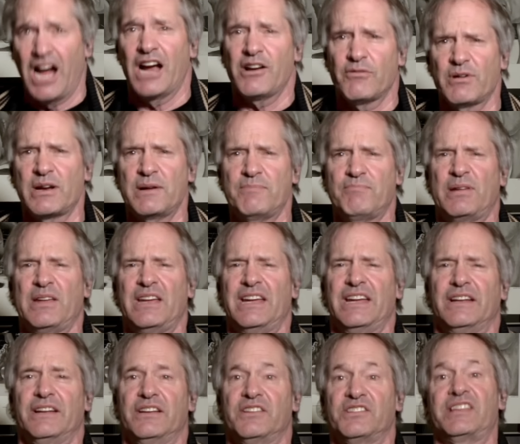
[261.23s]
I
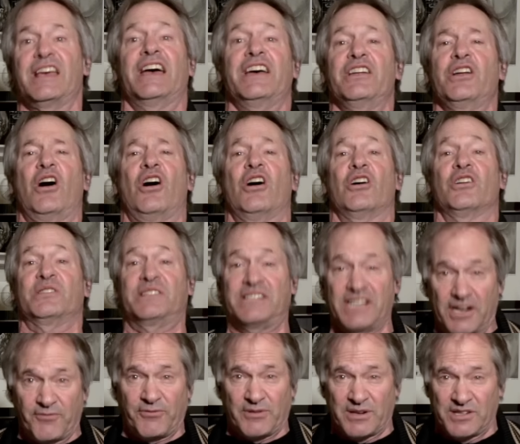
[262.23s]
repeat, set our
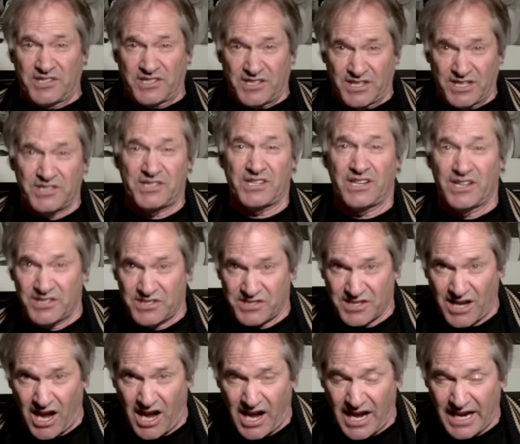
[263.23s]
differences
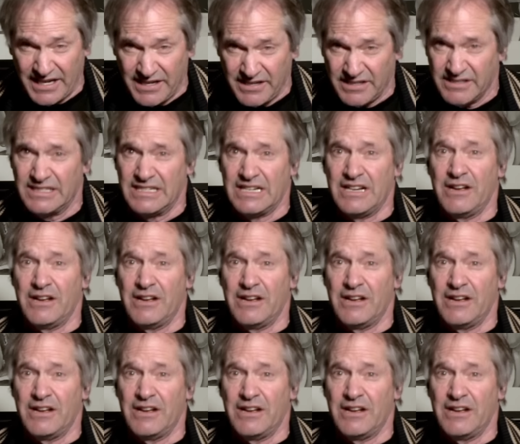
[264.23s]
aside,